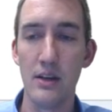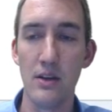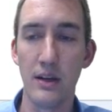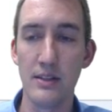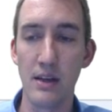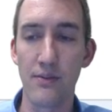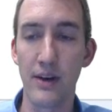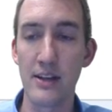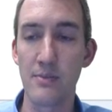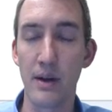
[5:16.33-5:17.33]
You can see it
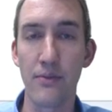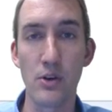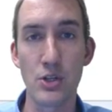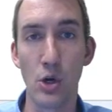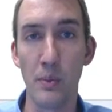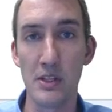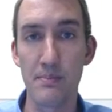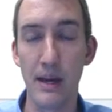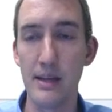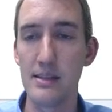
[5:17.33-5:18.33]
finds my first open
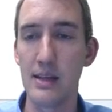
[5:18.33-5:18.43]
space,